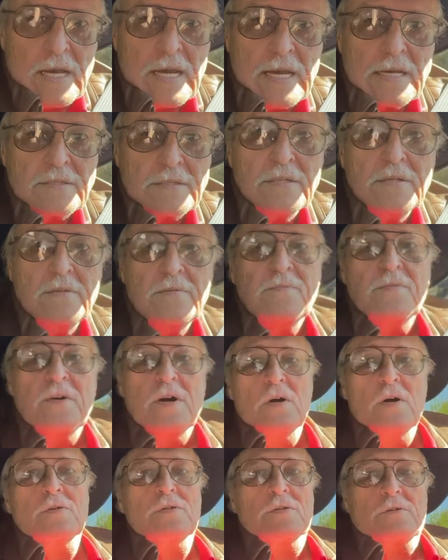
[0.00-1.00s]
I do,
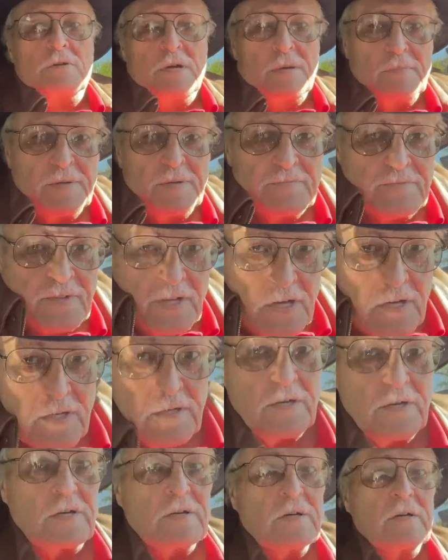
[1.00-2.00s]
folks. Grumpy
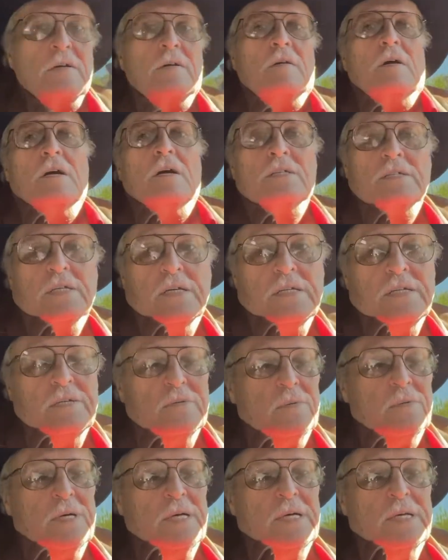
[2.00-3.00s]
vlogger. I'll tell
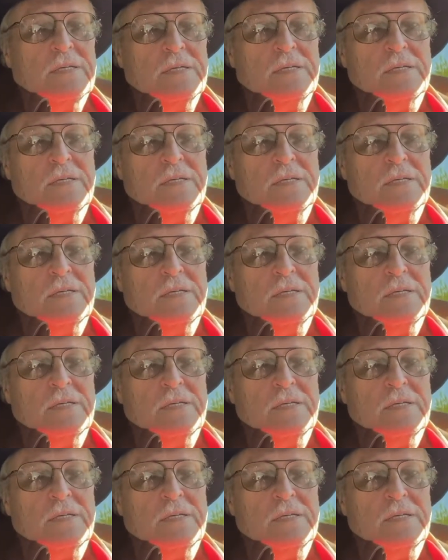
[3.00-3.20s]
you what.